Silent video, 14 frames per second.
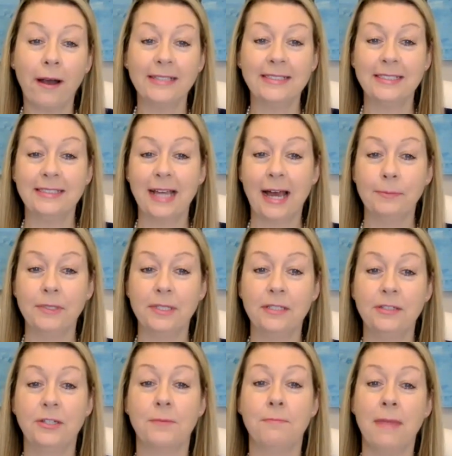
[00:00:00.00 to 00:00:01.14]
has
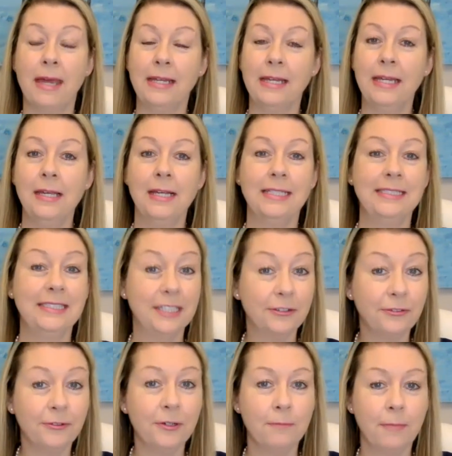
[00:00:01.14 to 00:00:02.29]
adapted to many
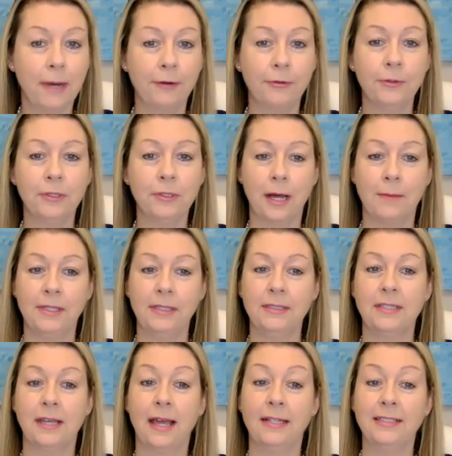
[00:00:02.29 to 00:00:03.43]
different
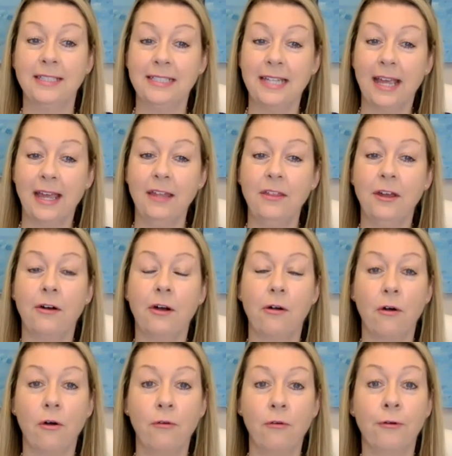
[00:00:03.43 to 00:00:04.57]
microclimates, and today there
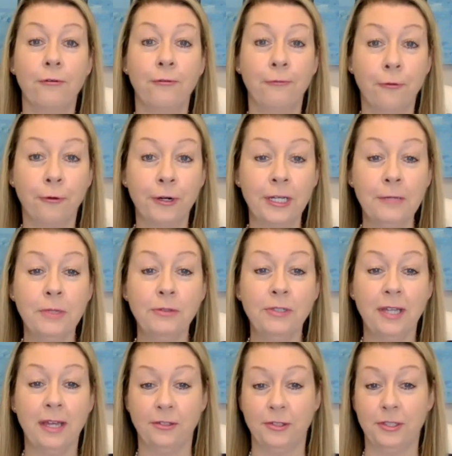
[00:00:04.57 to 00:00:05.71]
are over 40
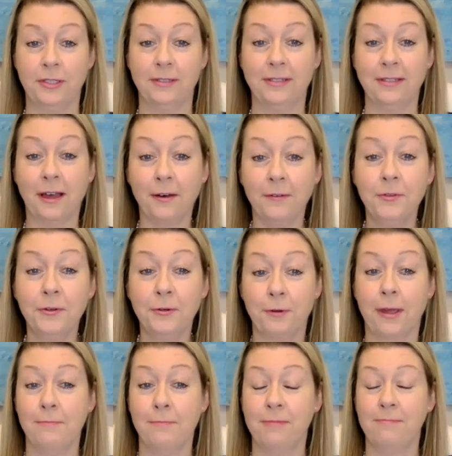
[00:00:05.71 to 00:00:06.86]
mutations of the
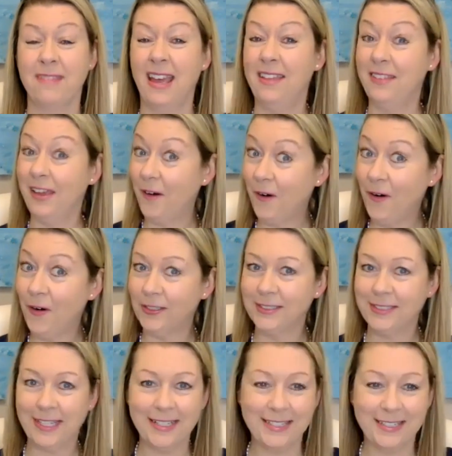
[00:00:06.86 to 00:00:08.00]
grape, and they all
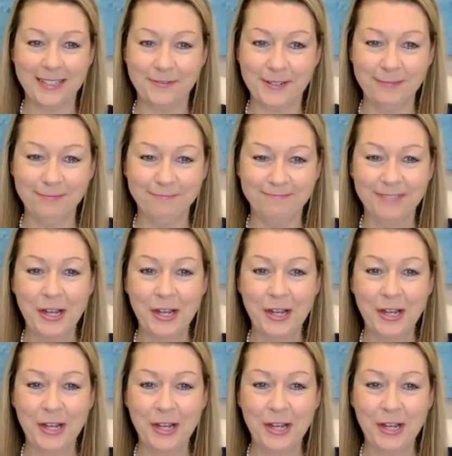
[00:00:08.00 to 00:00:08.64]
taste different,